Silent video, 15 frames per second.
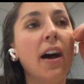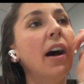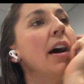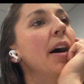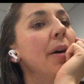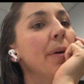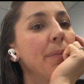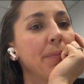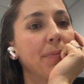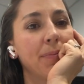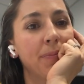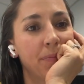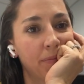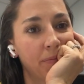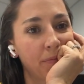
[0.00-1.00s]

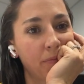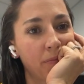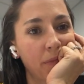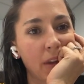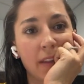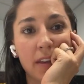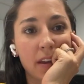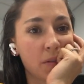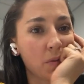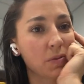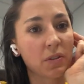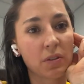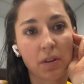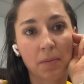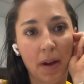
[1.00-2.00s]
Um, and then it
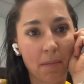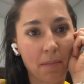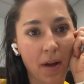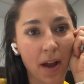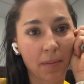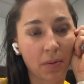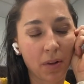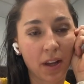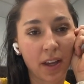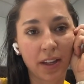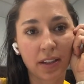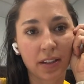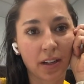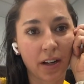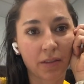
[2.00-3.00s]
was all about
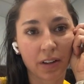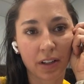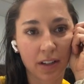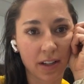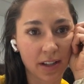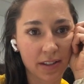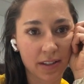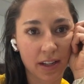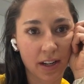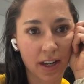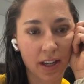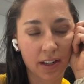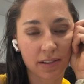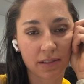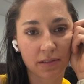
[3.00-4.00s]
pipeline, and I realized that I
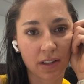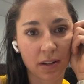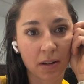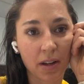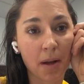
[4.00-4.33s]
had a,